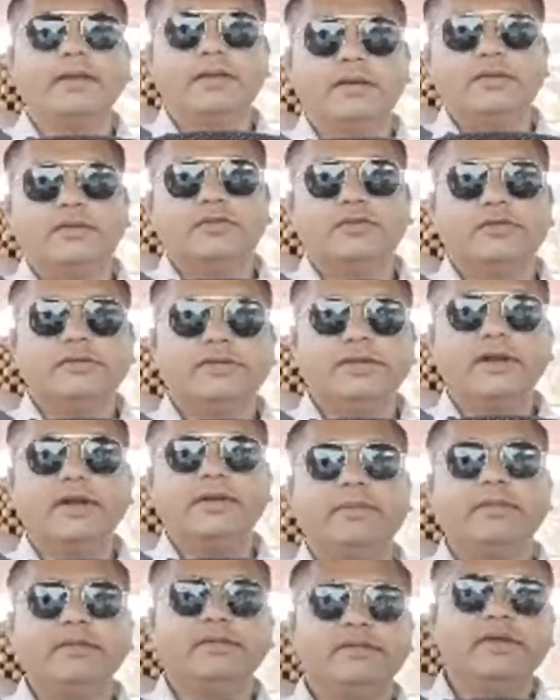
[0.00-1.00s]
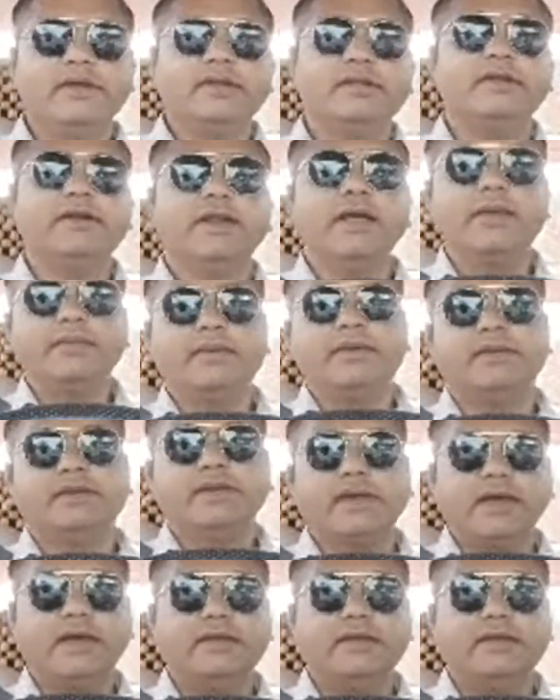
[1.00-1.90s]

So secret means there is a damage.